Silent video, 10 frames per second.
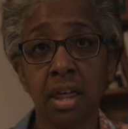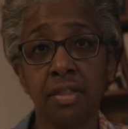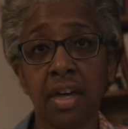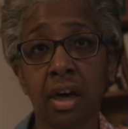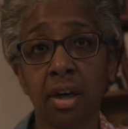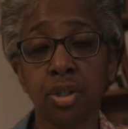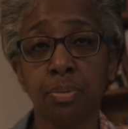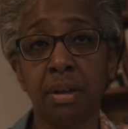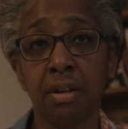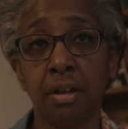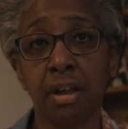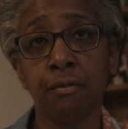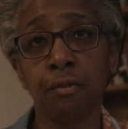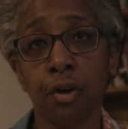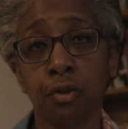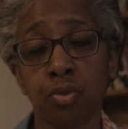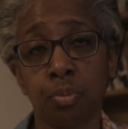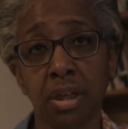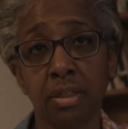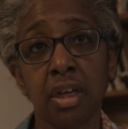they're going to be involved
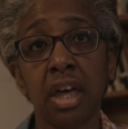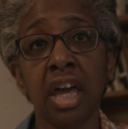with